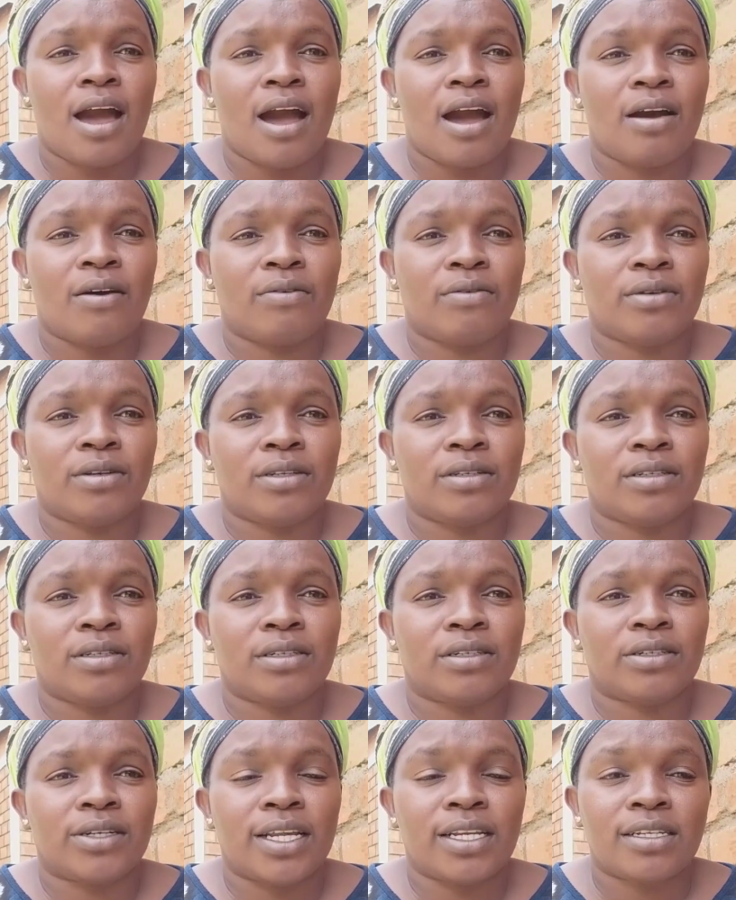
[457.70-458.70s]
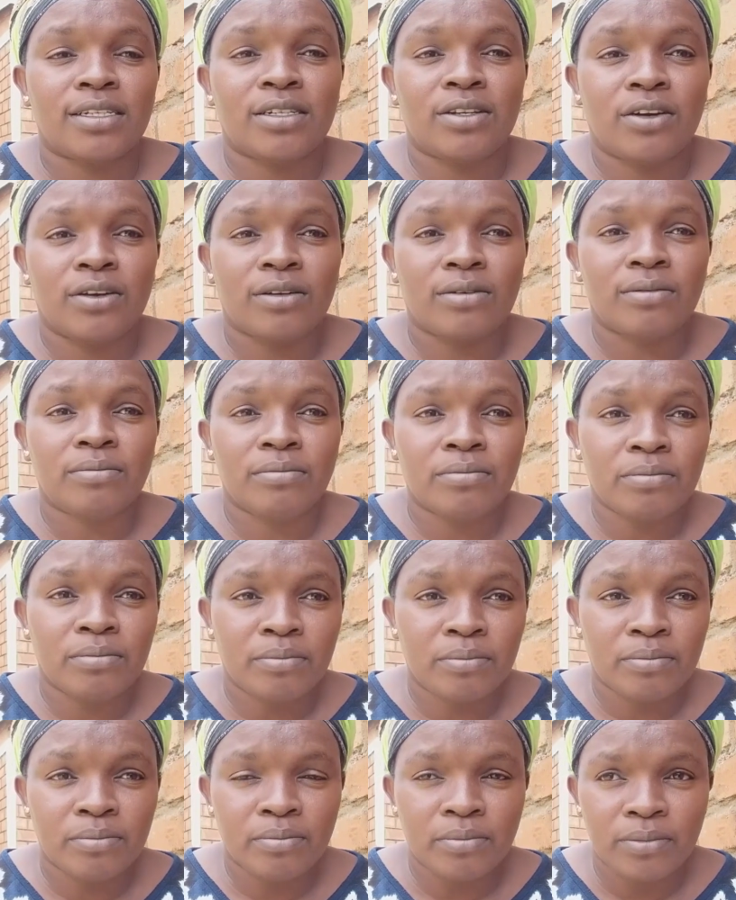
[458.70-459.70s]
I will write down
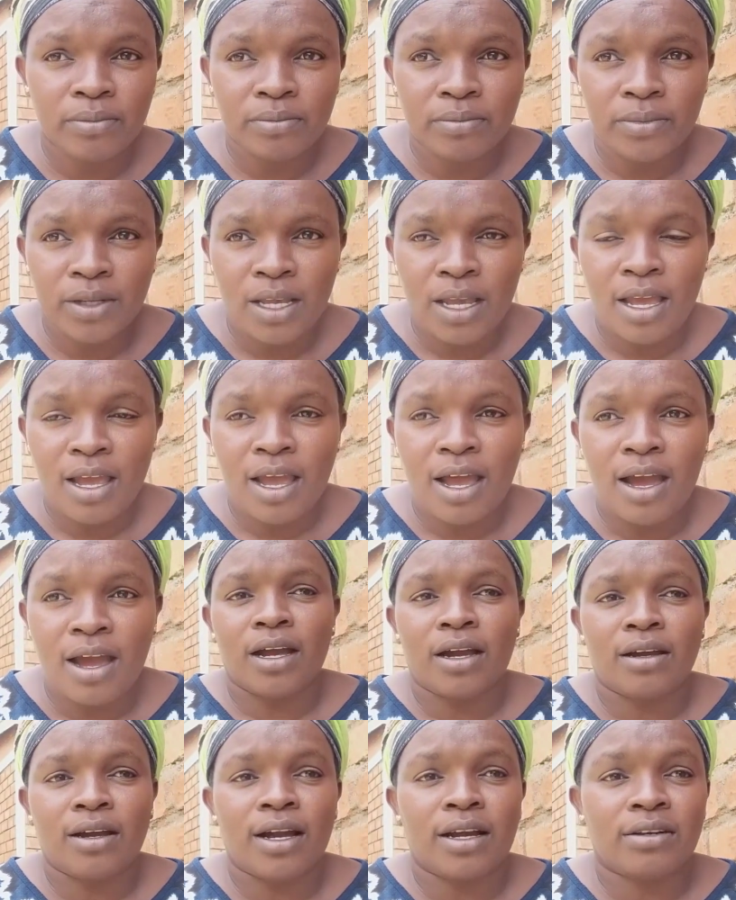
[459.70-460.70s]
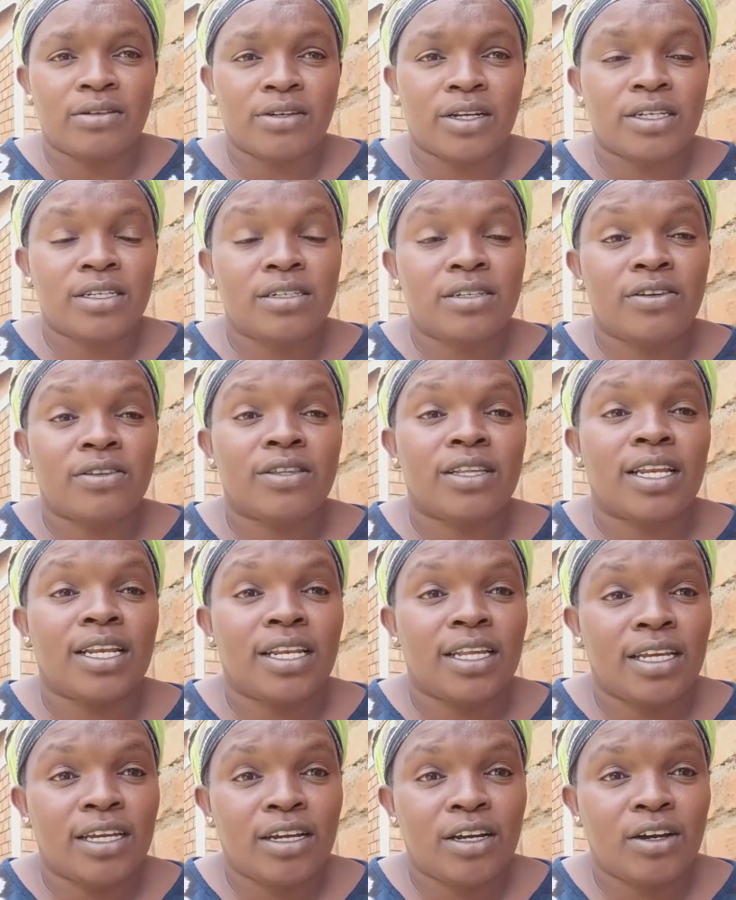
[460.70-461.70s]
I'll write down the
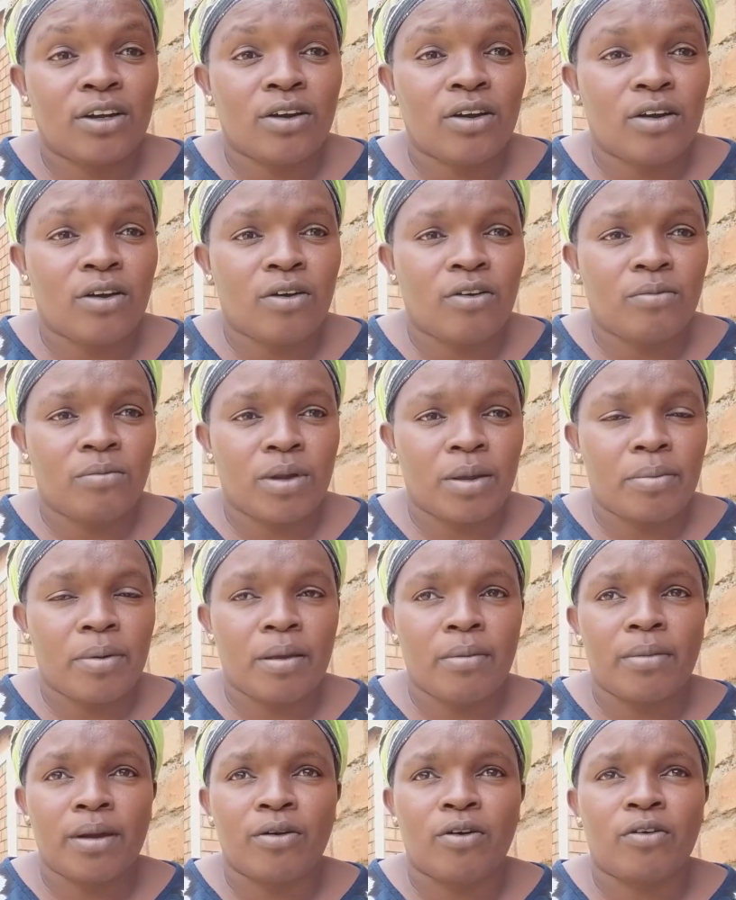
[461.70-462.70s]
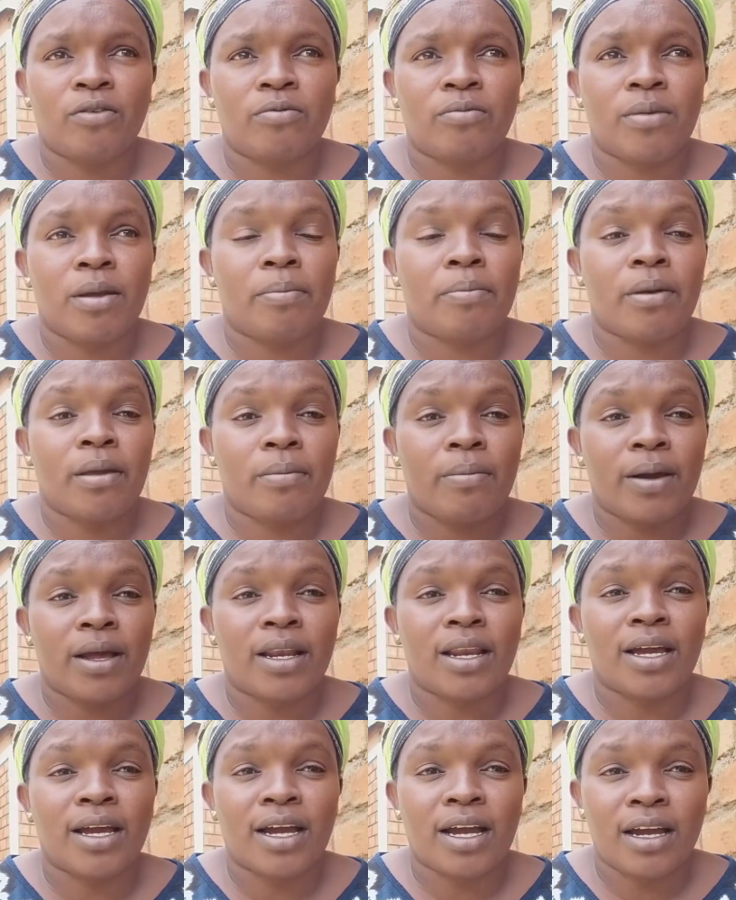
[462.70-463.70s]
link of my payment of my
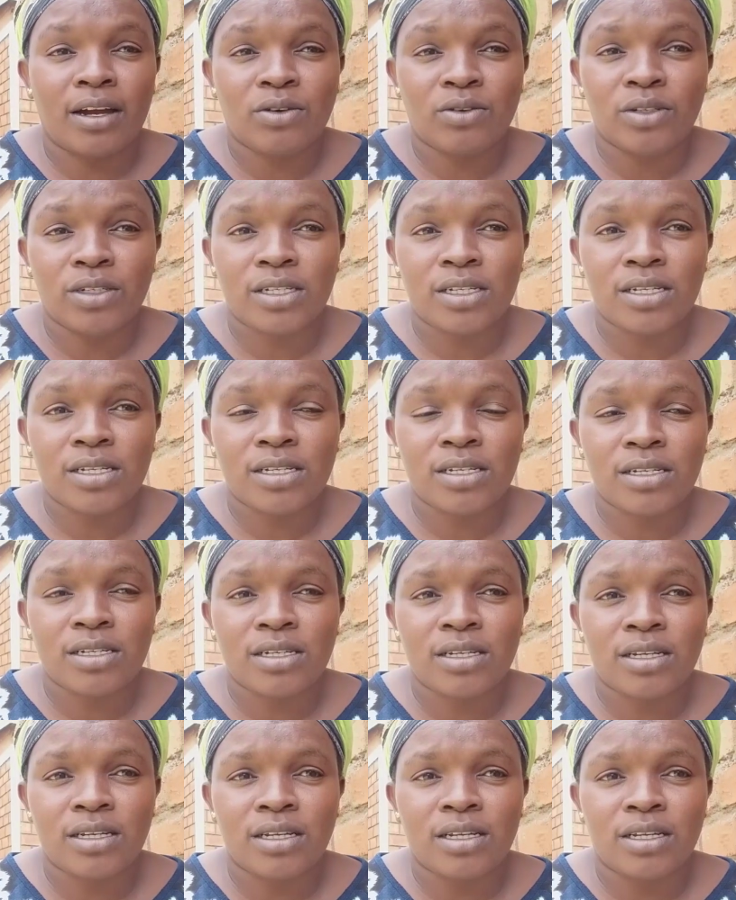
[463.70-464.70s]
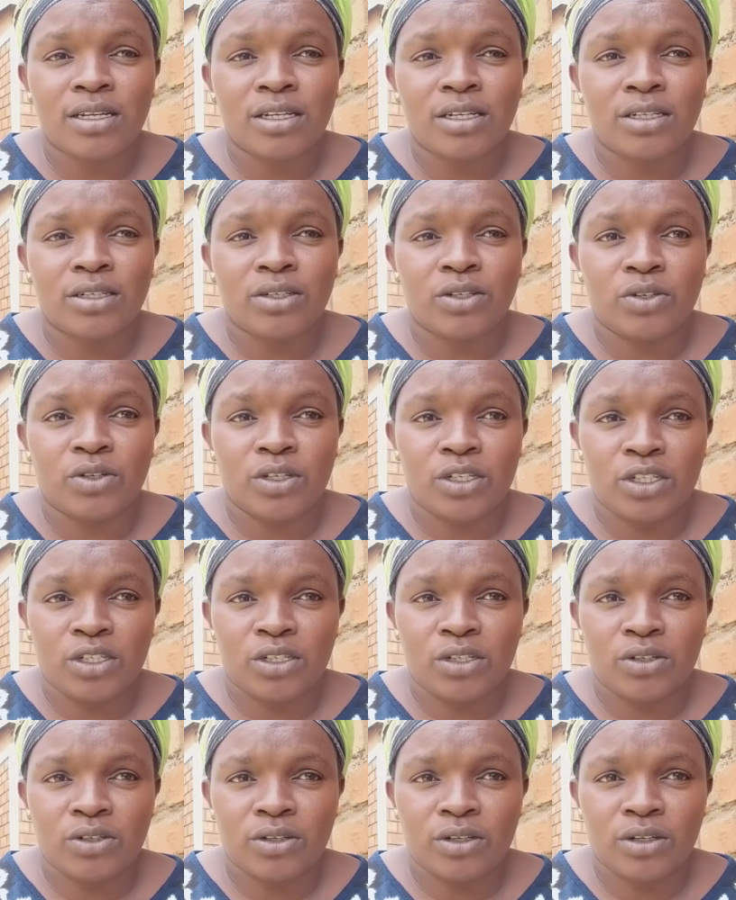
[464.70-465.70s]
PayPal account
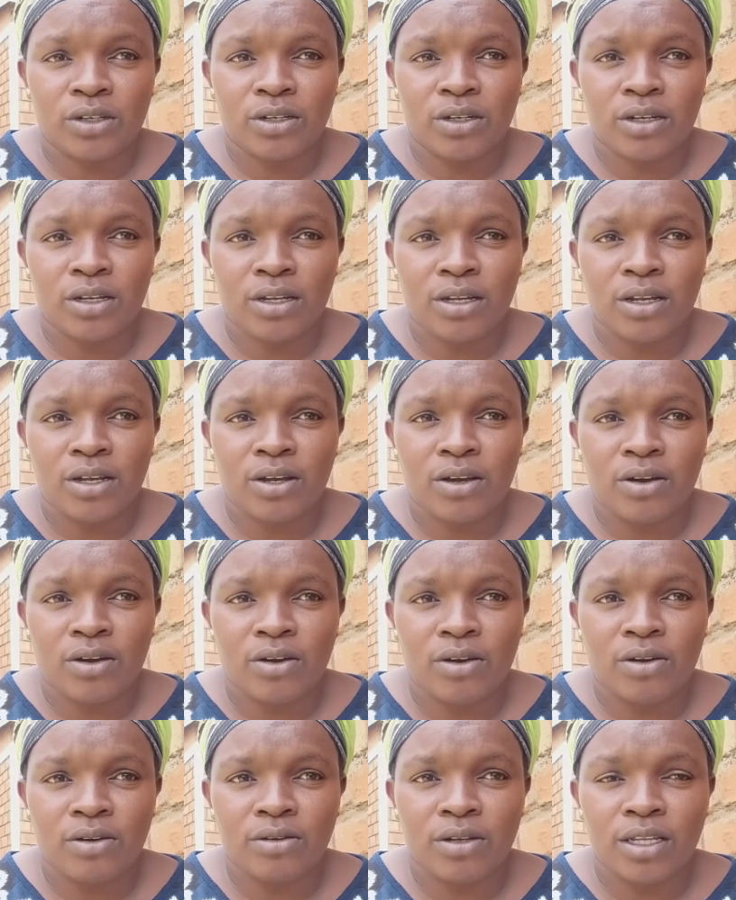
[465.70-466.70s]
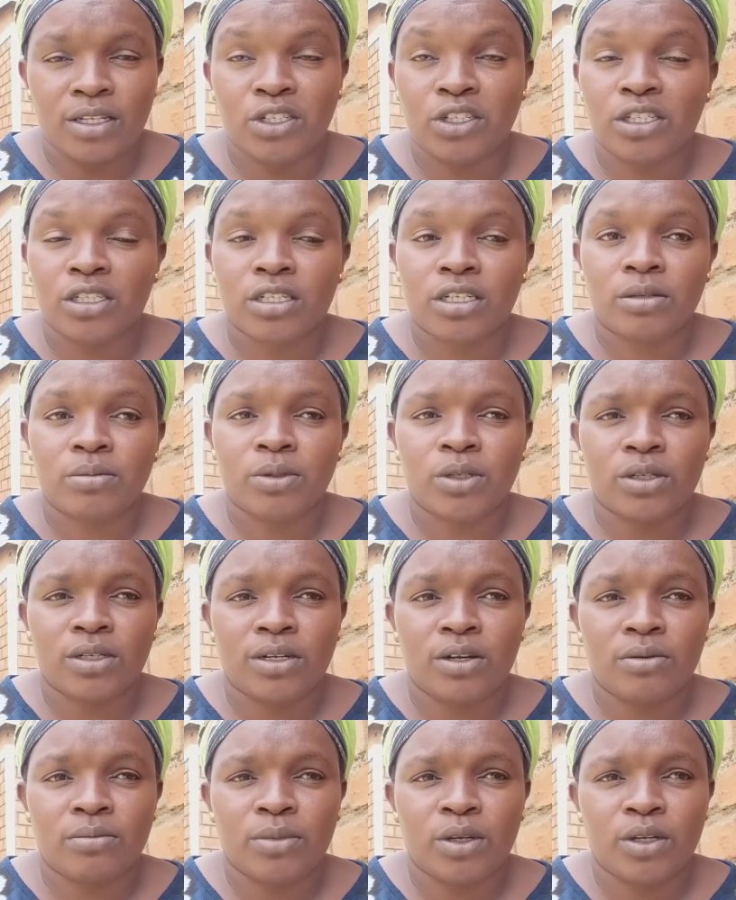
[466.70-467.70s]
donation on the description
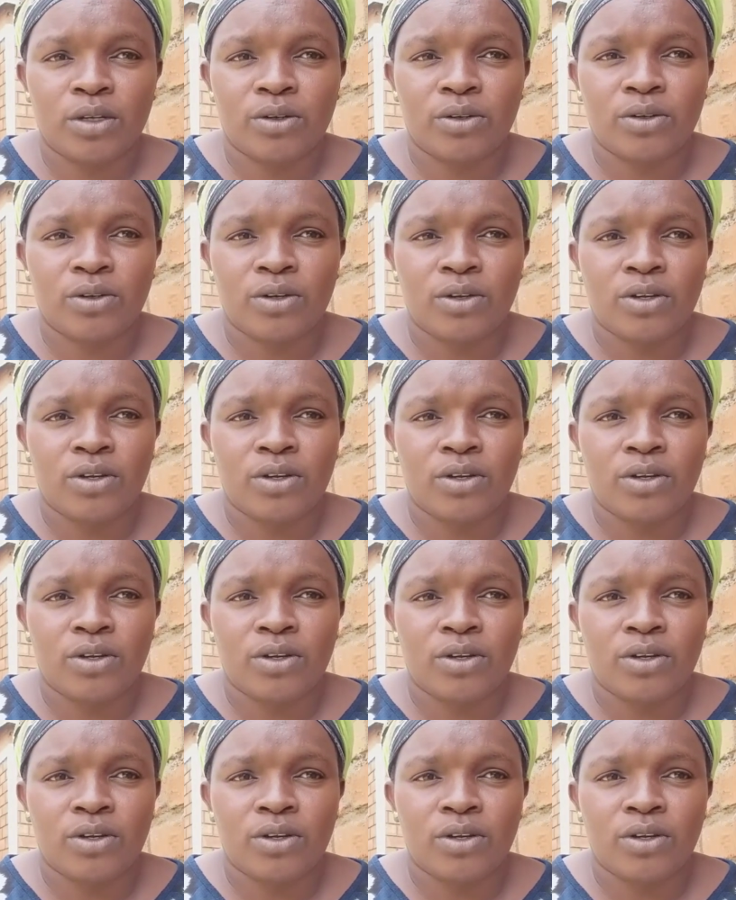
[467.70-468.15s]
down below.